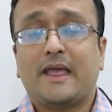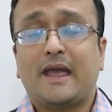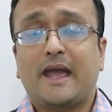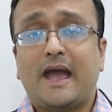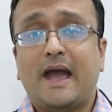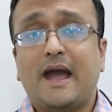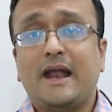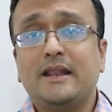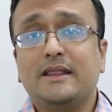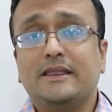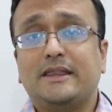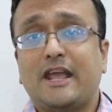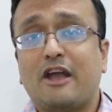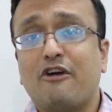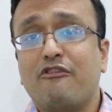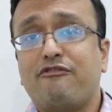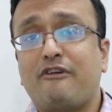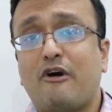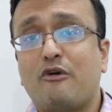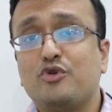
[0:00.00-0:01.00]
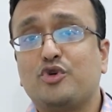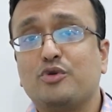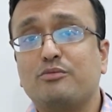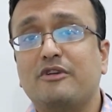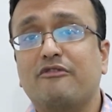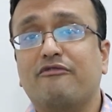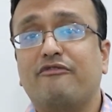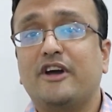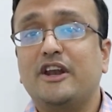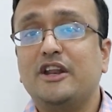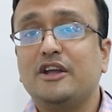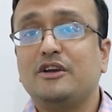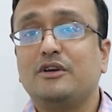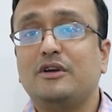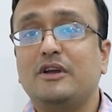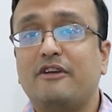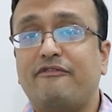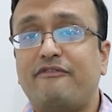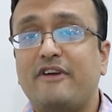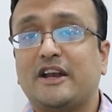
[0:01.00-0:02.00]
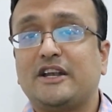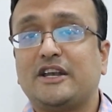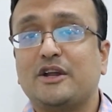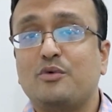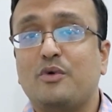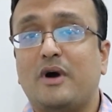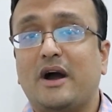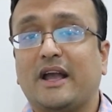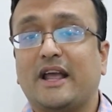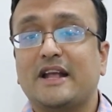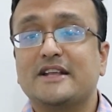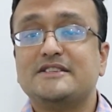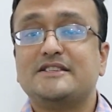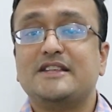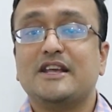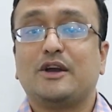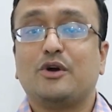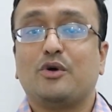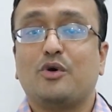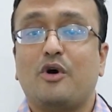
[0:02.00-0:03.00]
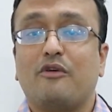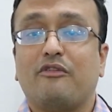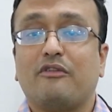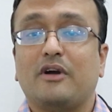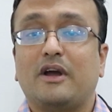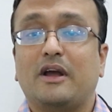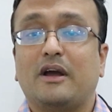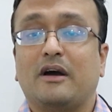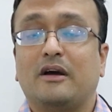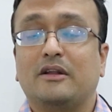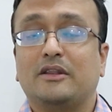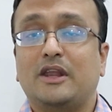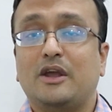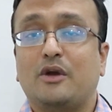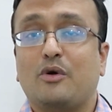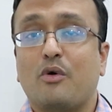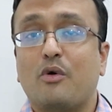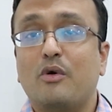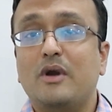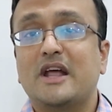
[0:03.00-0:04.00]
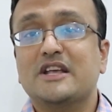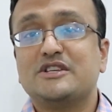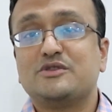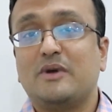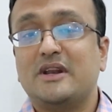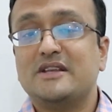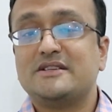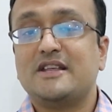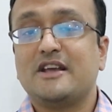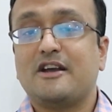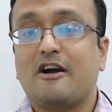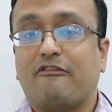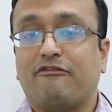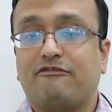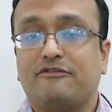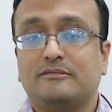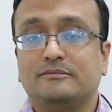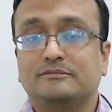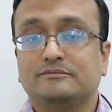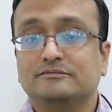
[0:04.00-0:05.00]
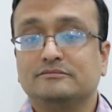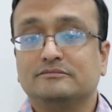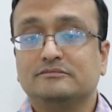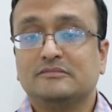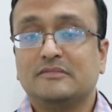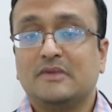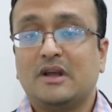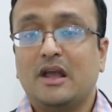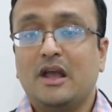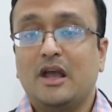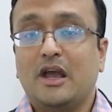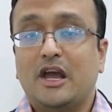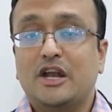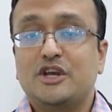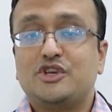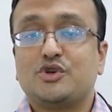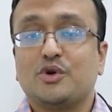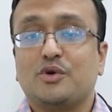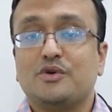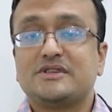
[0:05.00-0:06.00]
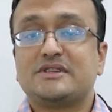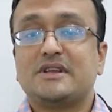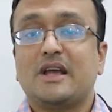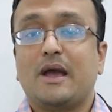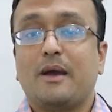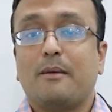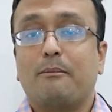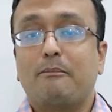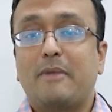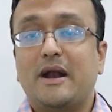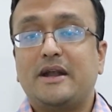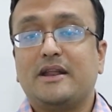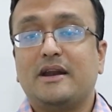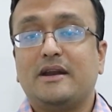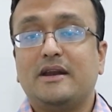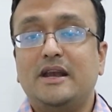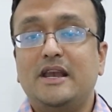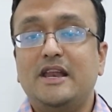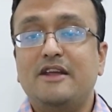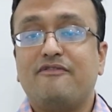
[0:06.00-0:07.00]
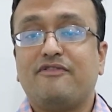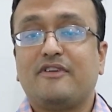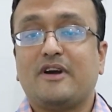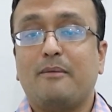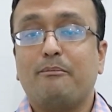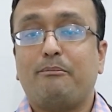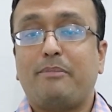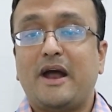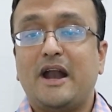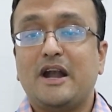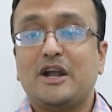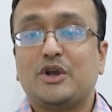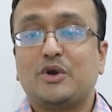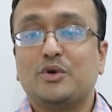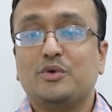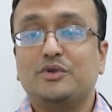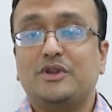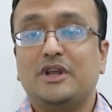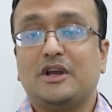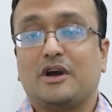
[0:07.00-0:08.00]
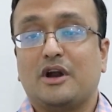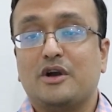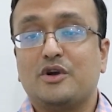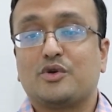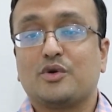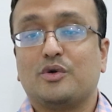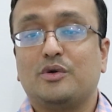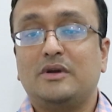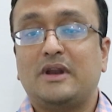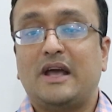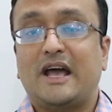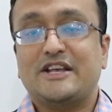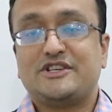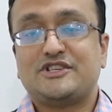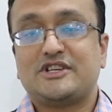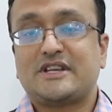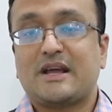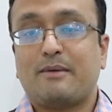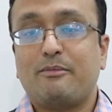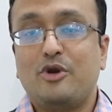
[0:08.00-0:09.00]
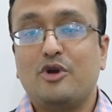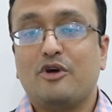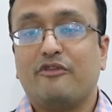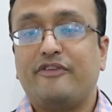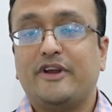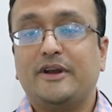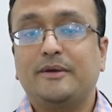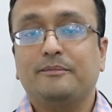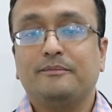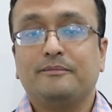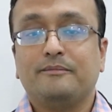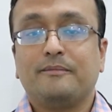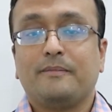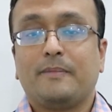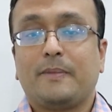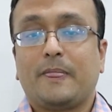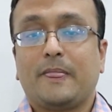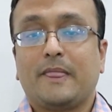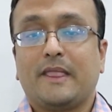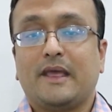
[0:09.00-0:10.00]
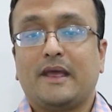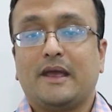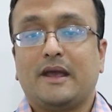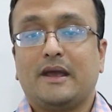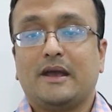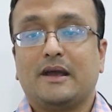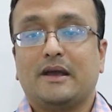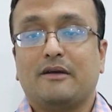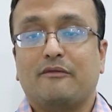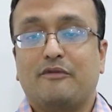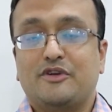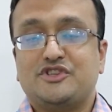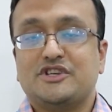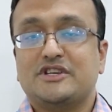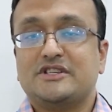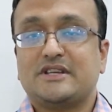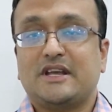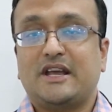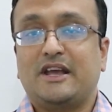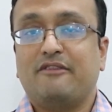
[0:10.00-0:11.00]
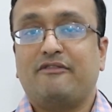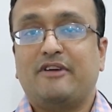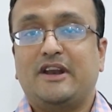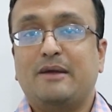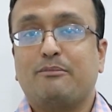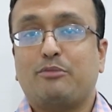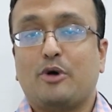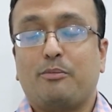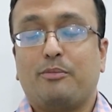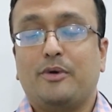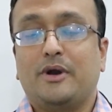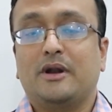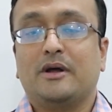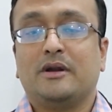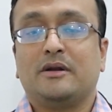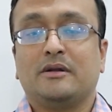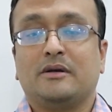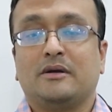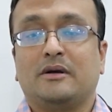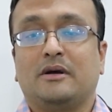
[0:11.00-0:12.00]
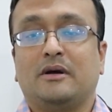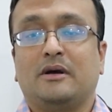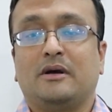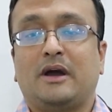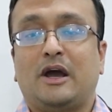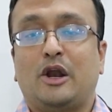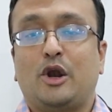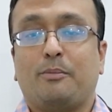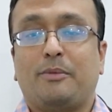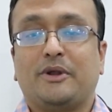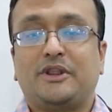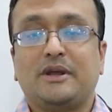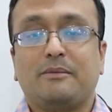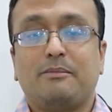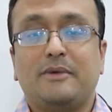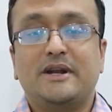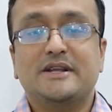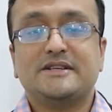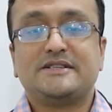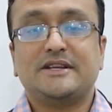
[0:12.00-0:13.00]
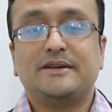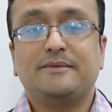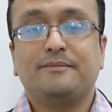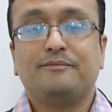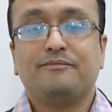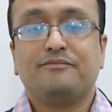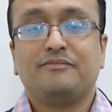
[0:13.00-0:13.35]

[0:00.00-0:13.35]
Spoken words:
and they have found to be very effective against the cold as well as the cough. It shows better relief compared to the control acetaminophen, which is a very popular allopathic medicine.